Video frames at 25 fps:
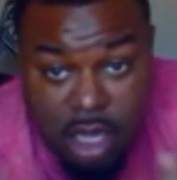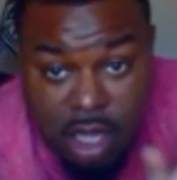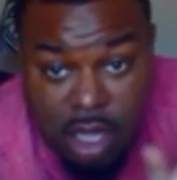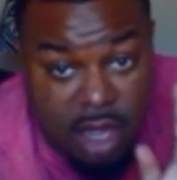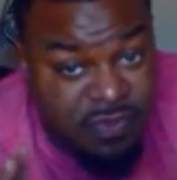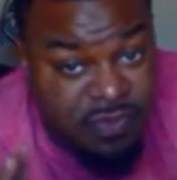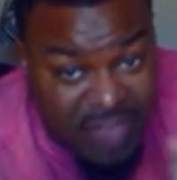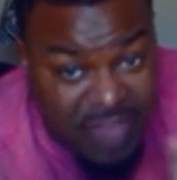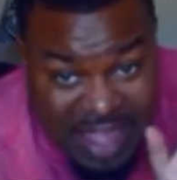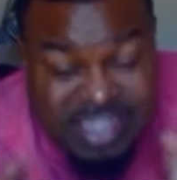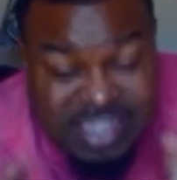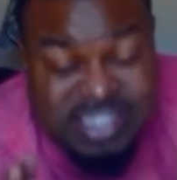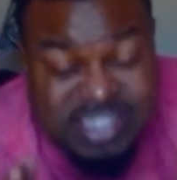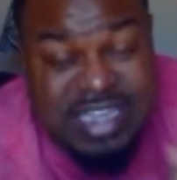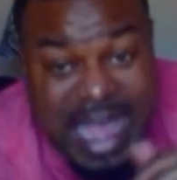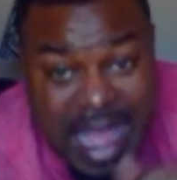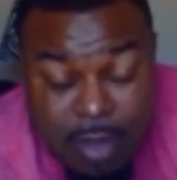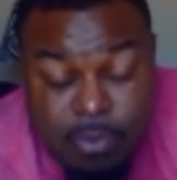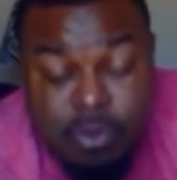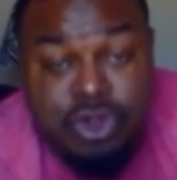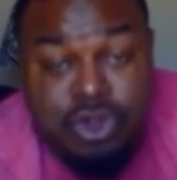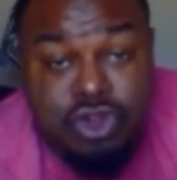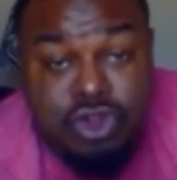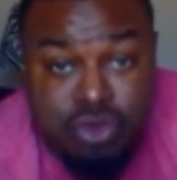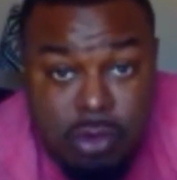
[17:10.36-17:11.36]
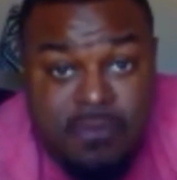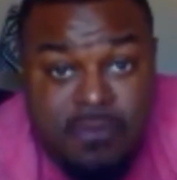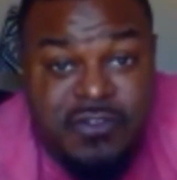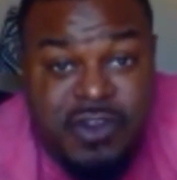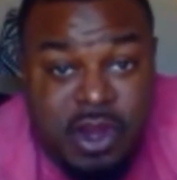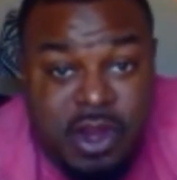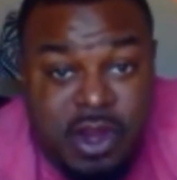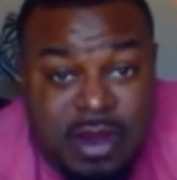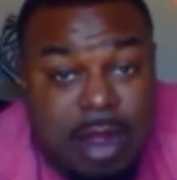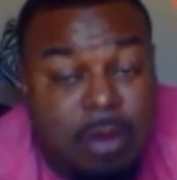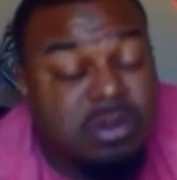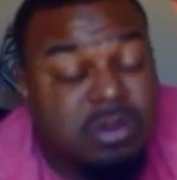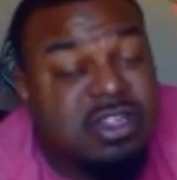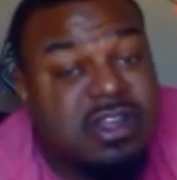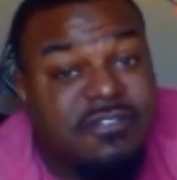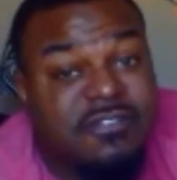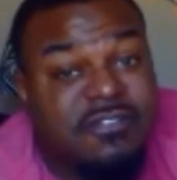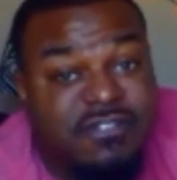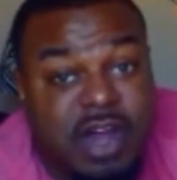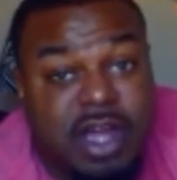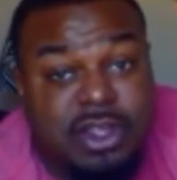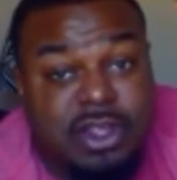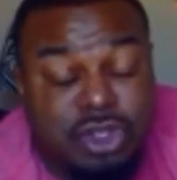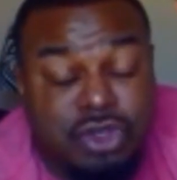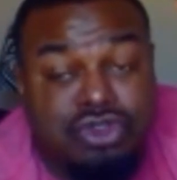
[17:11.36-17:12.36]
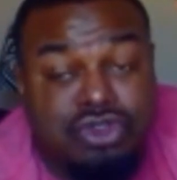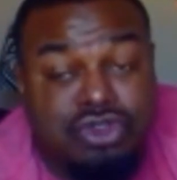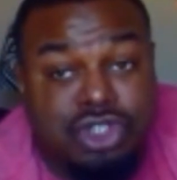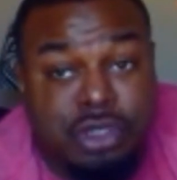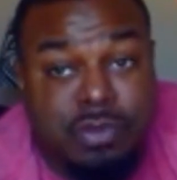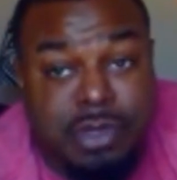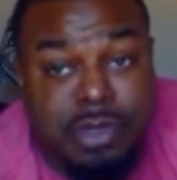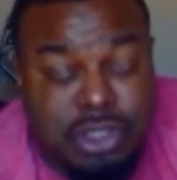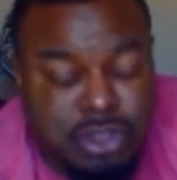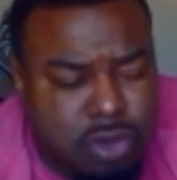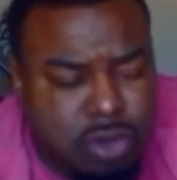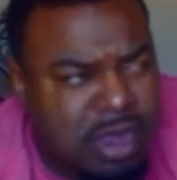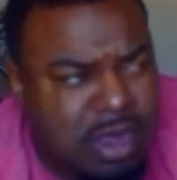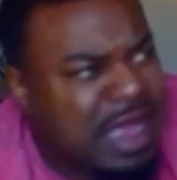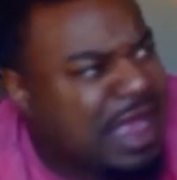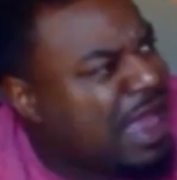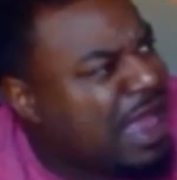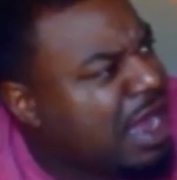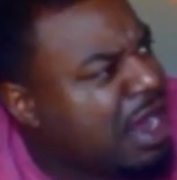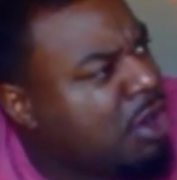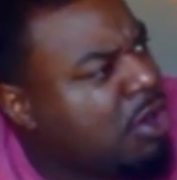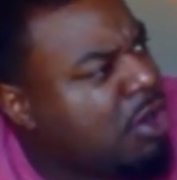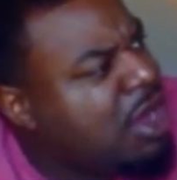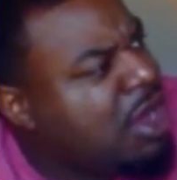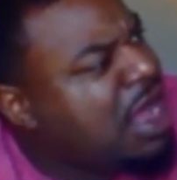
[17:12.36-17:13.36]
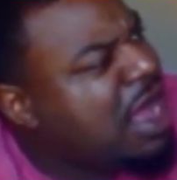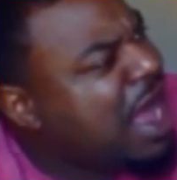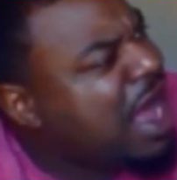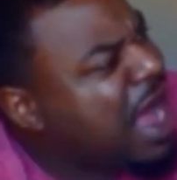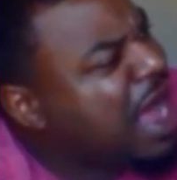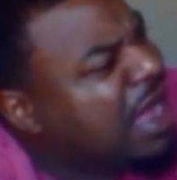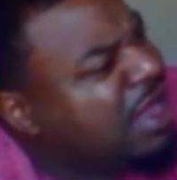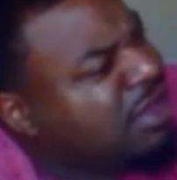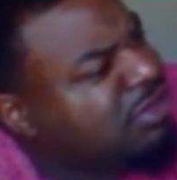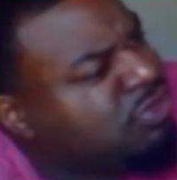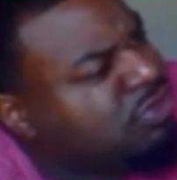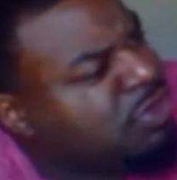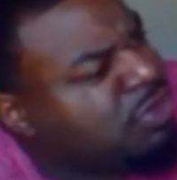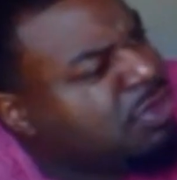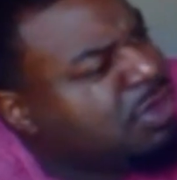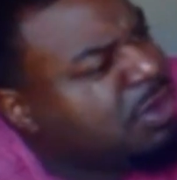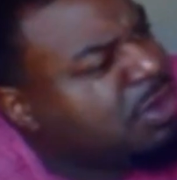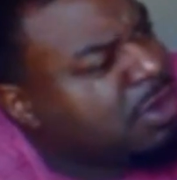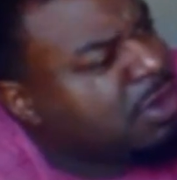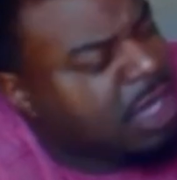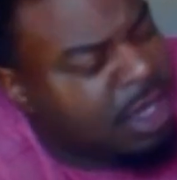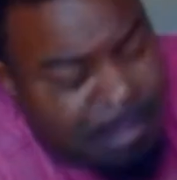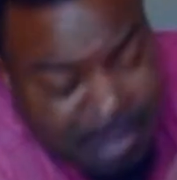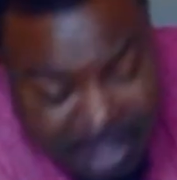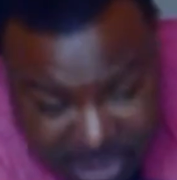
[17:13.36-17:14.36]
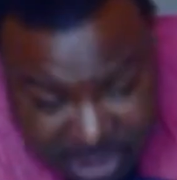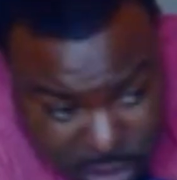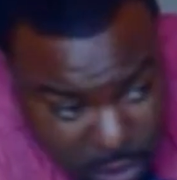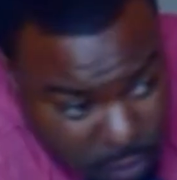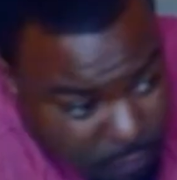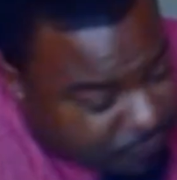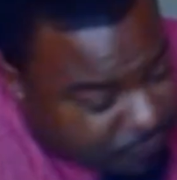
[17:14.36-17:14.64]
that time when you will figure out what the fuck you should be doing. Hell, I remember. I mean, it's gonna